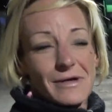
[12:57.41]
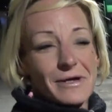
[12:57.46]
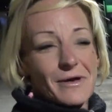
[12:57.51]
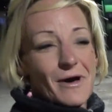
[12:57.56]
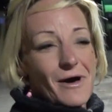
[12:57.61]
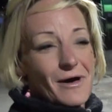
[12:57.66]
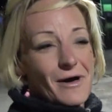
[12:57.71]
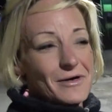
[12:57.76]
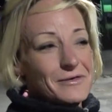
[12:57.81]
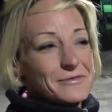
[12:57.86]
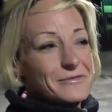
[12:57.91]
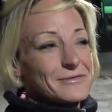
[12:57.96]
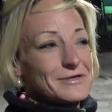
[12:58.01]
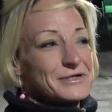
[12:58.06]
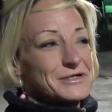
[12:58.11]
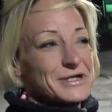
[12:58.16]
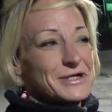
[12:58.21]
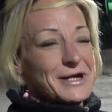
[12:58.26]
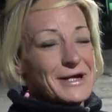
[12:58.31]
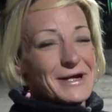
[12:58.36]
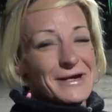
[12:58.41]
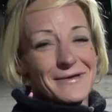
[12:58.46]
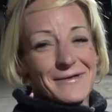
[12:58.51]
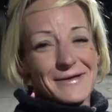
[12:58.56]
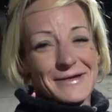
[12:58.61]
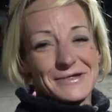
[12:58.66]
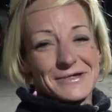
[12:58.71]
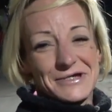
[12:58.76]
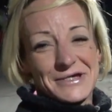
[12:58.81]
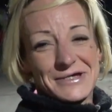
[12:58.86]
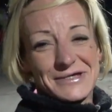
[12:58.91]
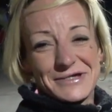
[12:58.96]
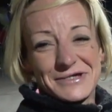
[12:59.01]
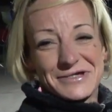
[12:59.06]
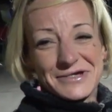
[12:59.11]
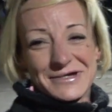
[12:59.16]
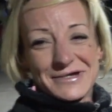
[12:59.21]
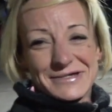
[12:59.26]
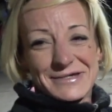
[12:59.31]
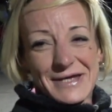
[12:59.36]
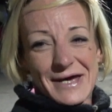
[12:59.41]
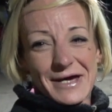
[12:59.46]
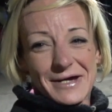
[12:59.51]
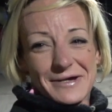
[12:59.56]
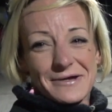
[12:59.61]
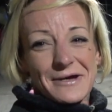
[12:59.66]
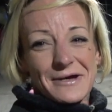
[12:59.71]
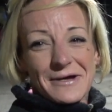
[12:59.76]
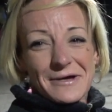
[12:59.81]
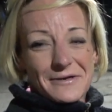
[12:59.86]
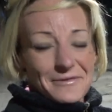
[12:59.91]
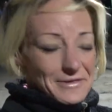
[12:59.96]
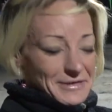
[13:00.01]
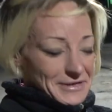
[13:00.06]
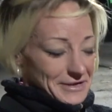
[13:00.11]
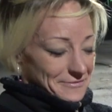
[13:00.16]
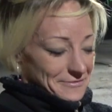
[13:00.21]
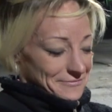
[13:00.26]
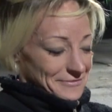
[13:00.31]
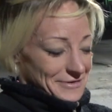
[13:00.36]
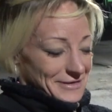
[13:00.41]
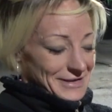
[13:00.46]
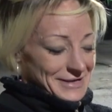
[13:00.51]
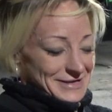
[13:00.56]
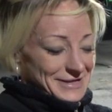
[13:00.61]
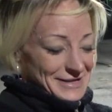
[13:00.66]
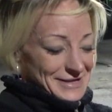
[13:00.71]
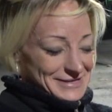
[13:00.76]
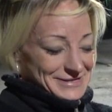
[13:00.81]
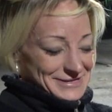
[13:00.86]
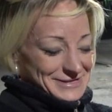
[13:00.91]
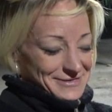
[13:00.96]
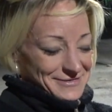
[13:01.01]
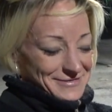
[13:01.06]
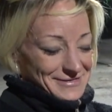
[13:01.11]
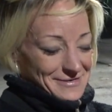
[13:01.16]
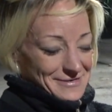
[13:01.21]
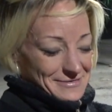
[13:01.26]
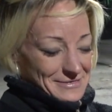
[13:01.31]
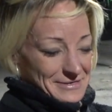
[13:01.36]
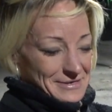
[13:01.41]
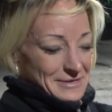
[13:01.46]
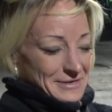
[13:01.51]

Like, all cliche, like, cheesy shit aside. Like, it really does to them.